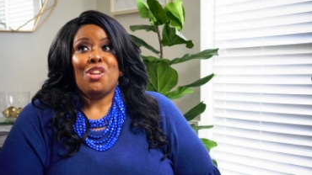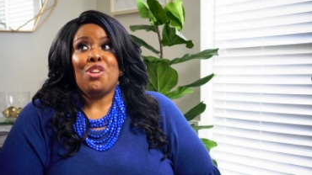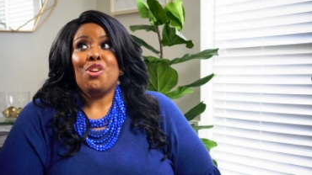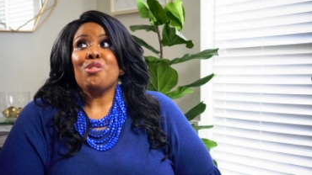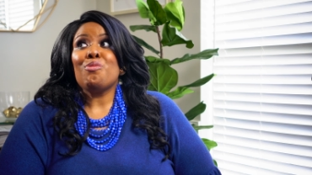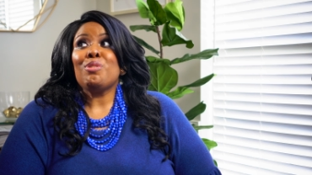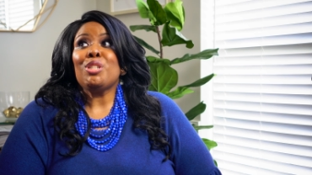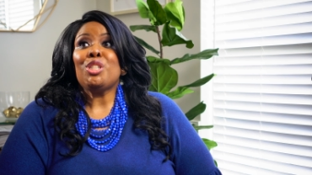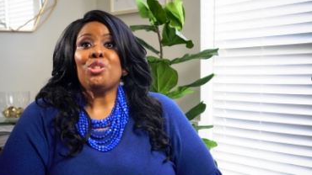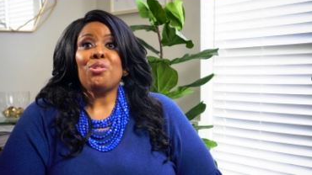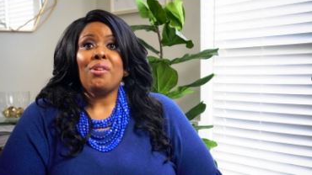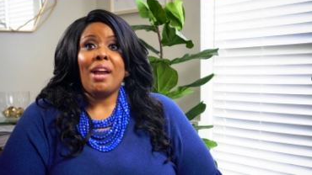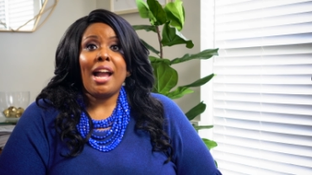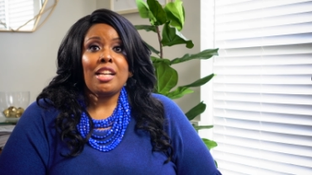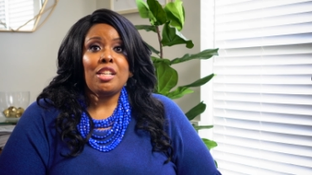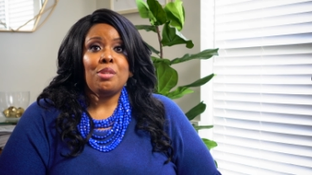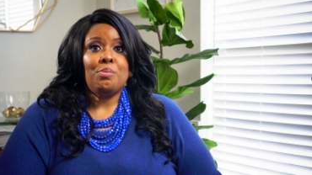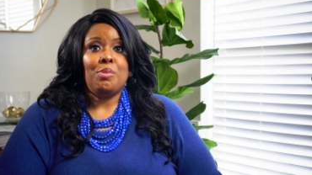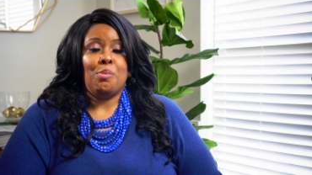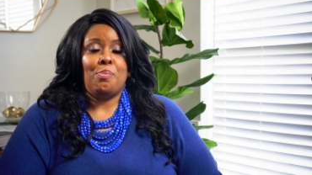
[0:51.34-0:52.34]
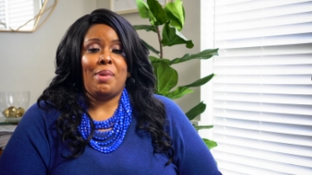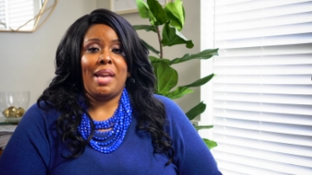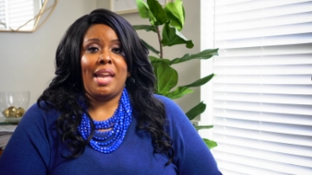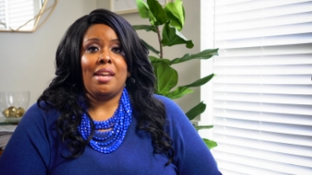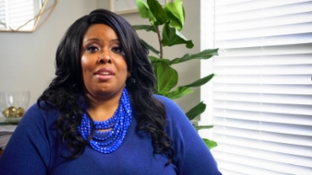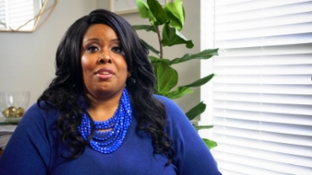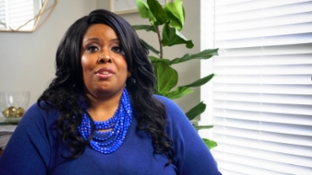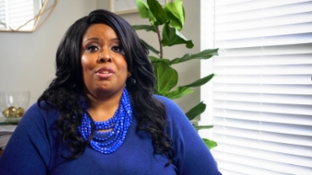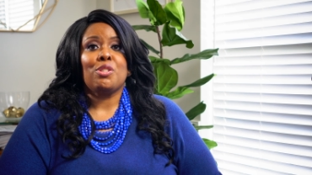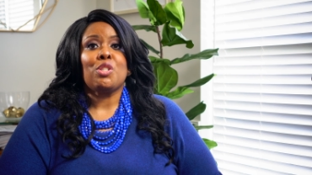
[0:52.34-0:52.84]
your retractable
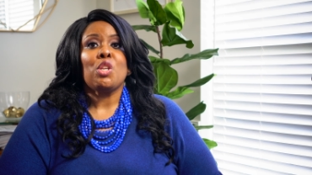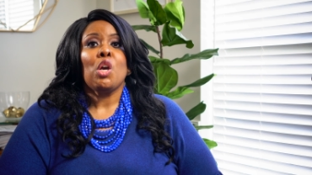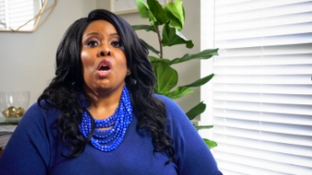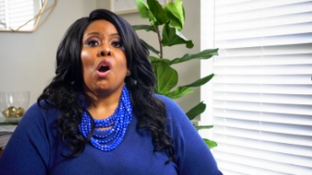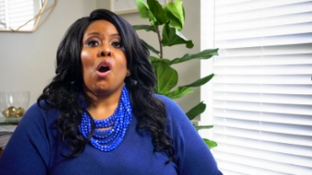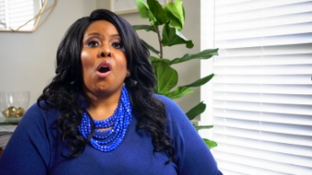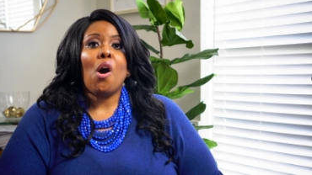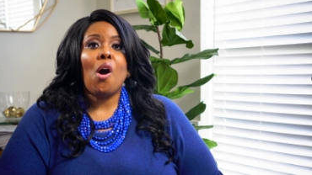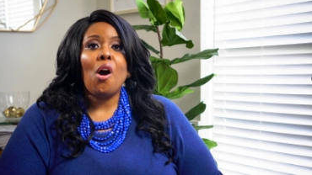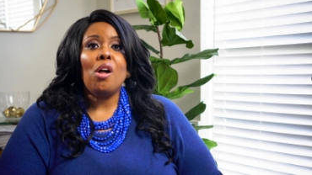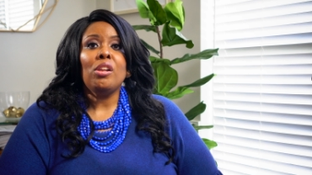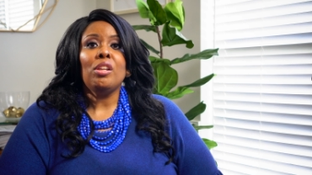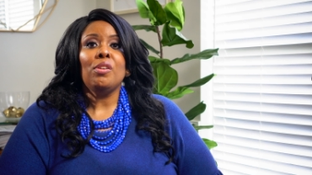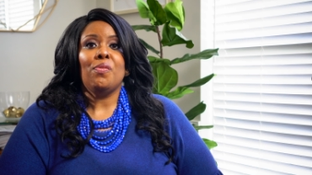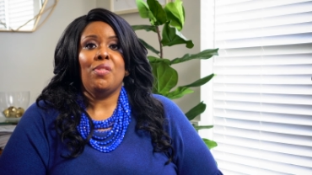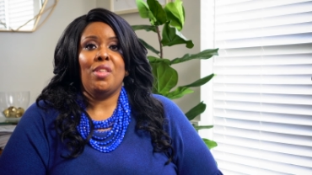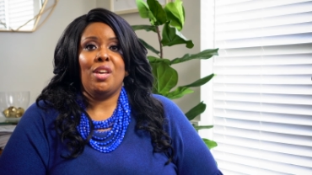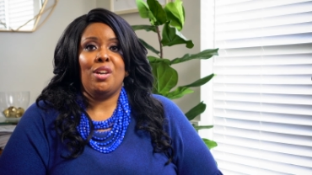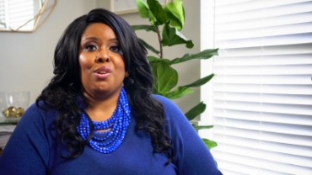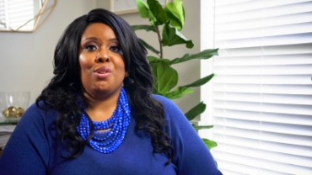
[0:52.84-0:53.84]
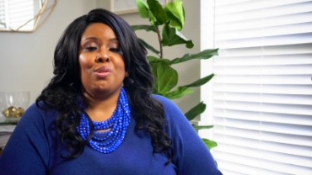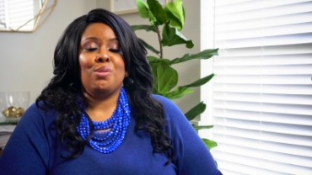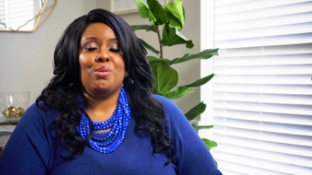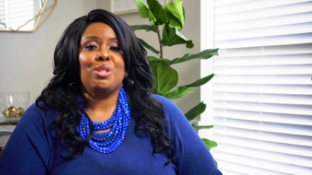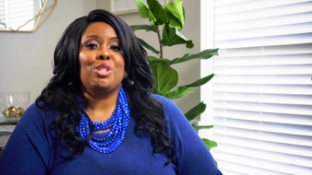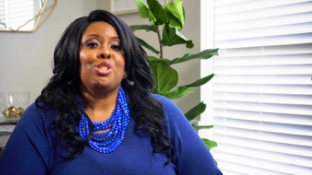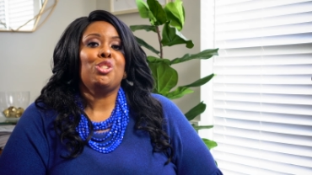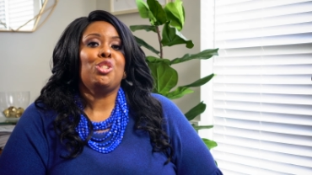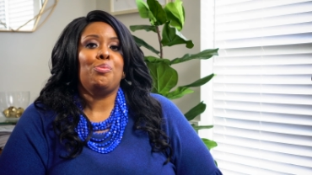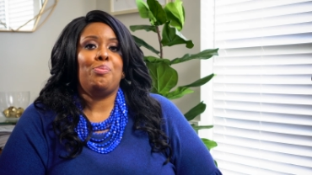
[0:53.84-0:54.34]
banners, all of
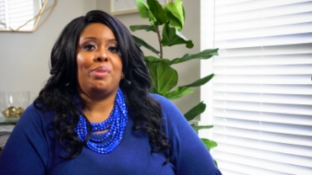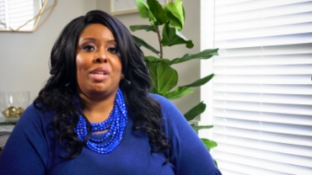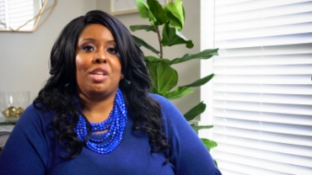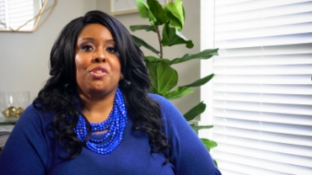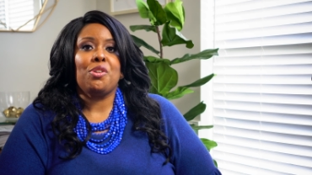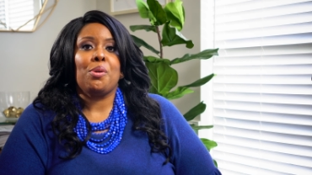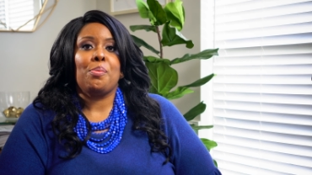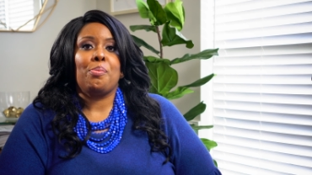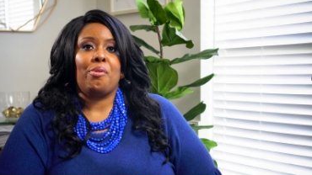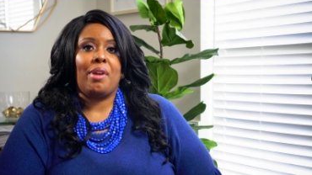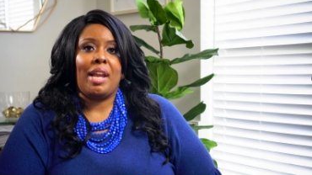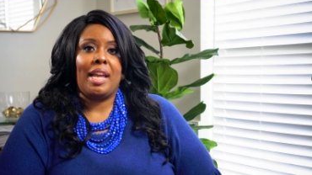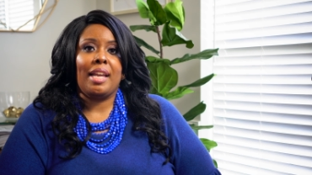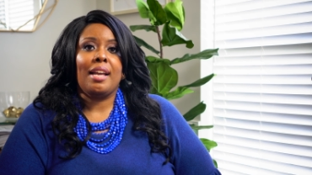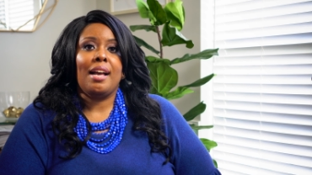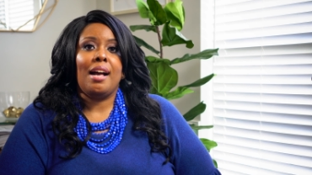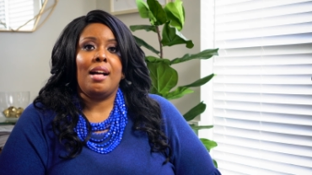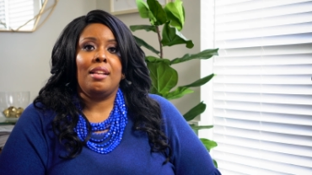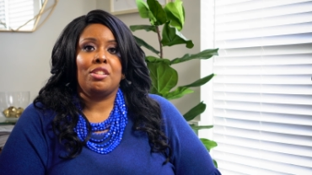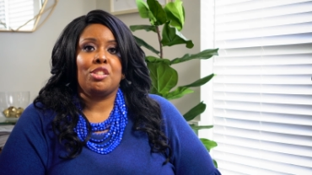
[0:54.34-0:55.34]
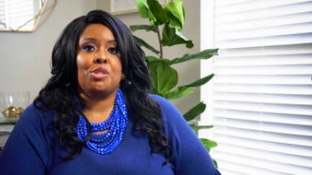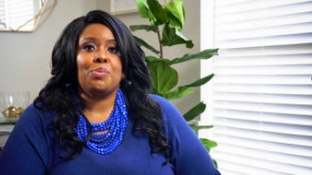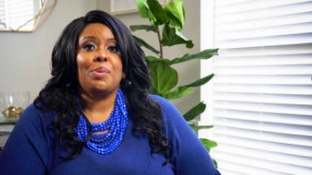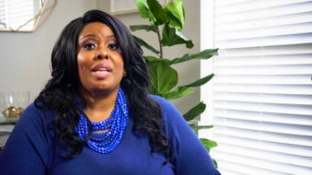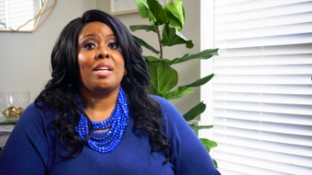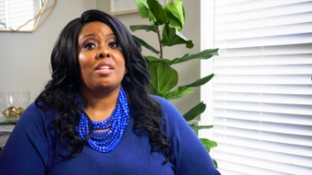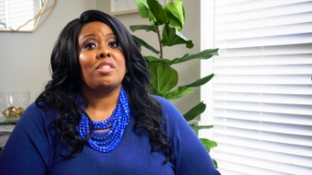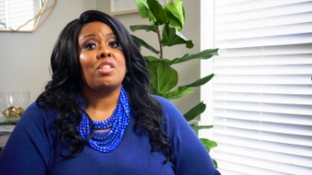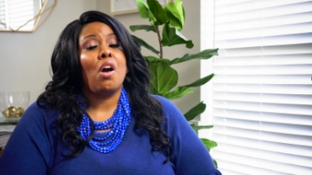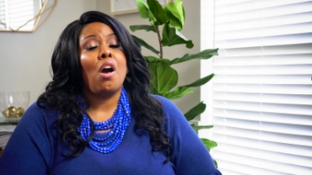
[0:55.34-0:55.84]
those should be in your brand colors
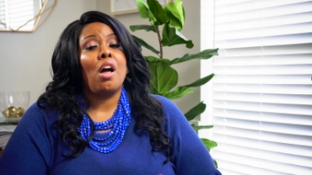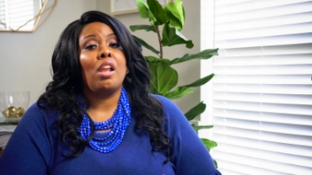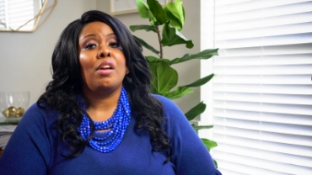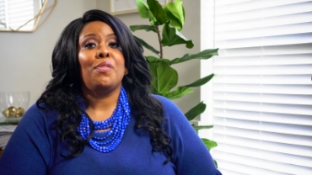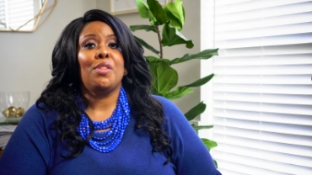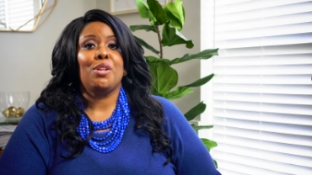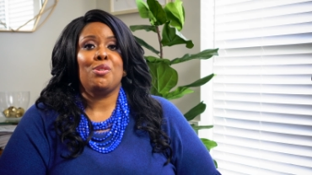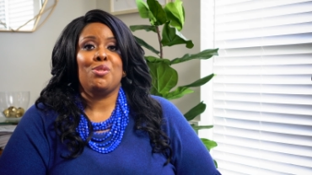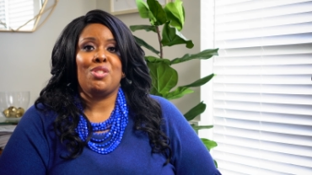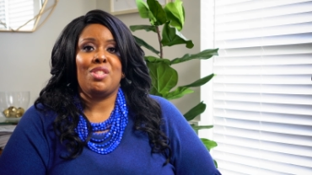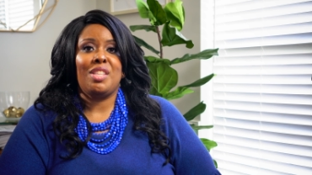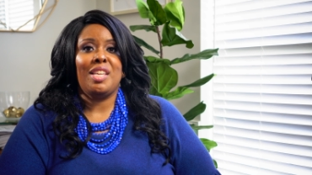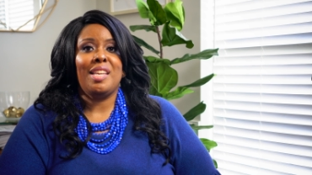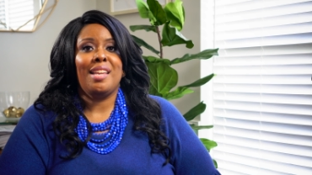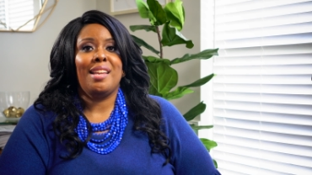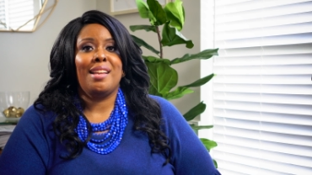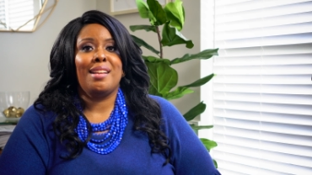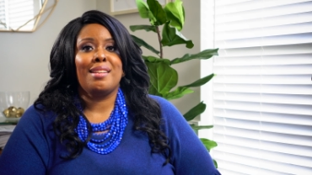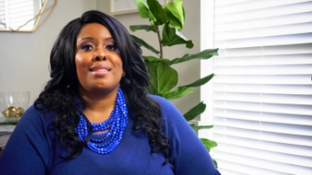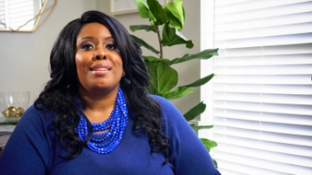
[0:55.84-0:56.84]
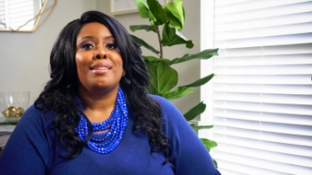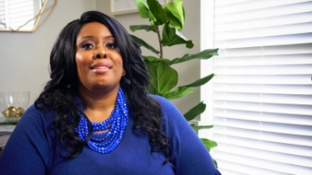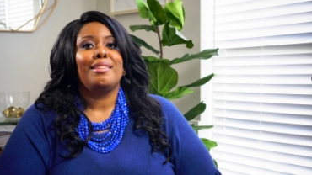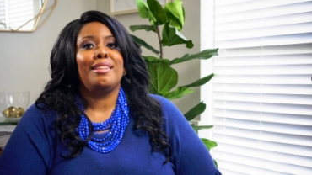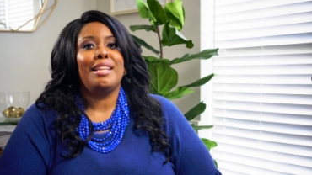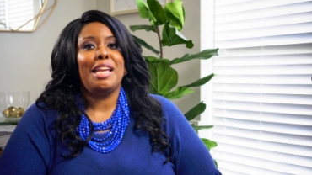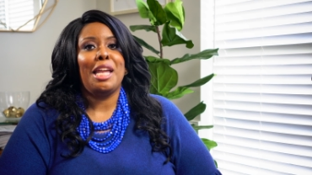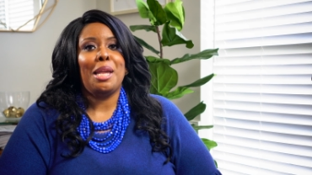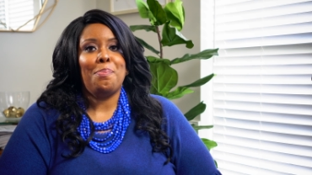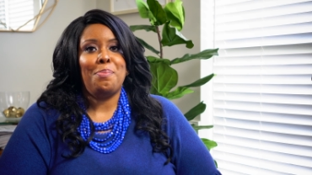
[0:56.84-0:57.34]
because all of those things
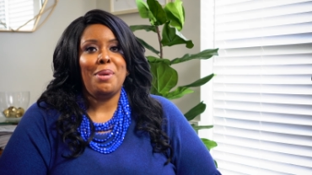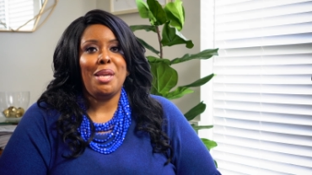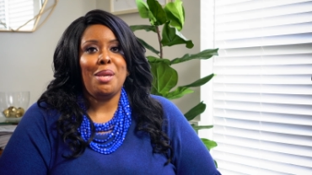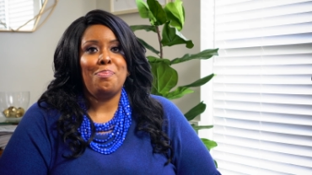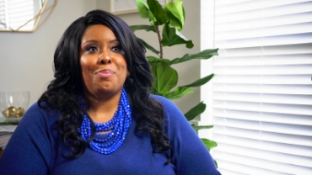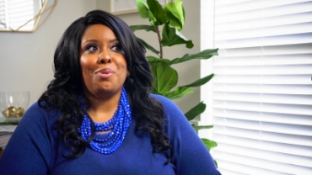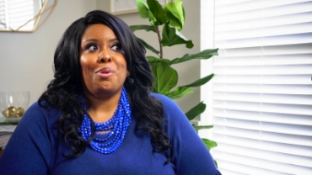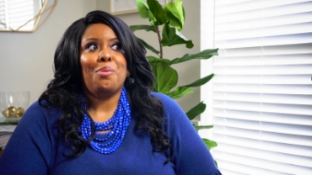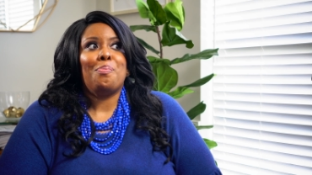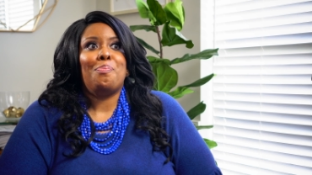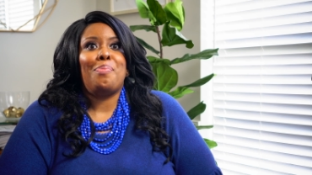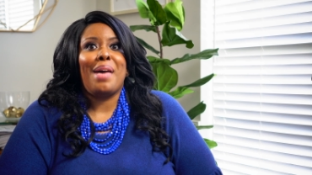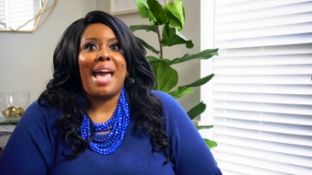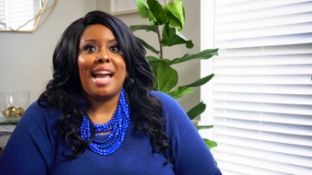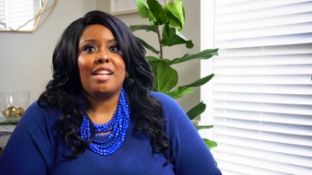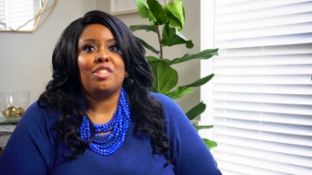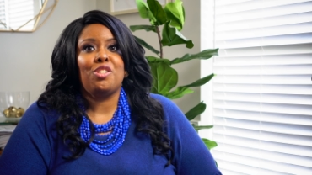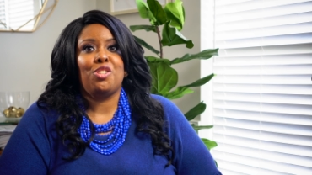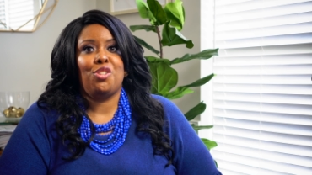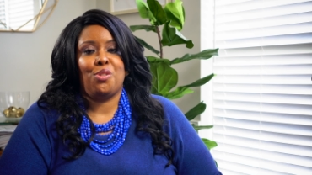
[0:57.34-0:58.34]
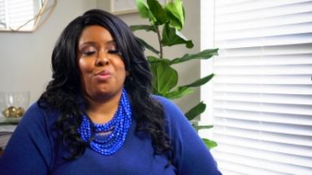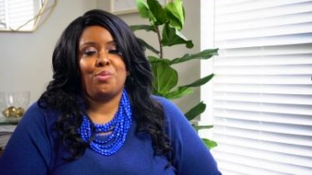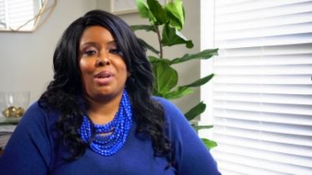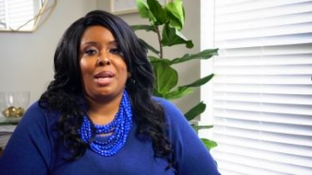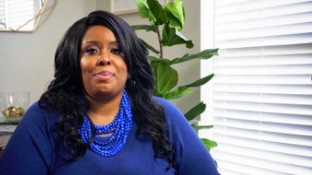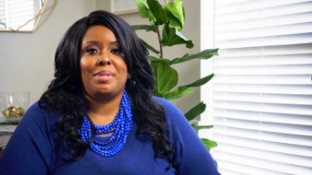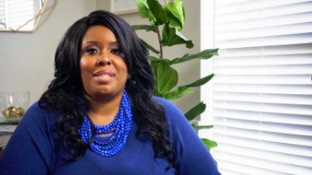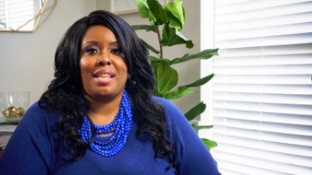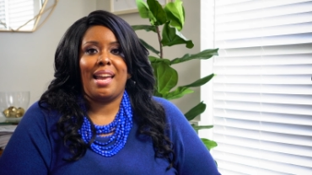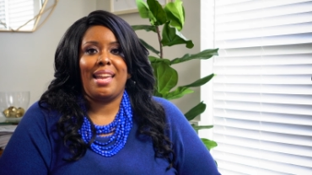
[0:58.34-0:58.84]
lead people back to your
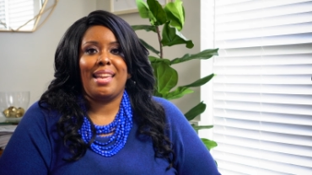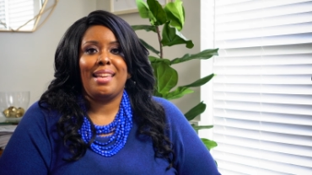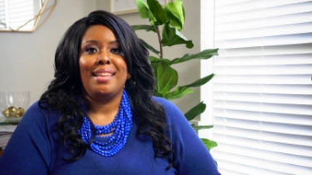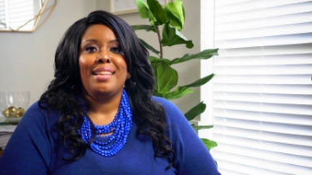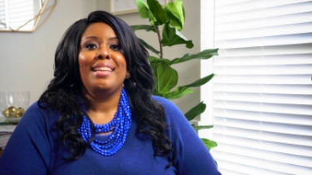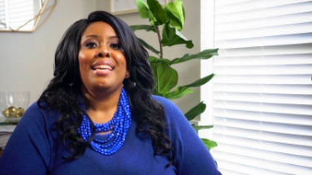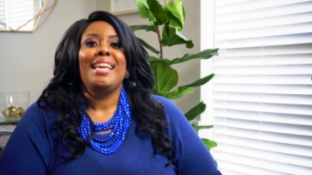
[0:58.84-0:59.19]
website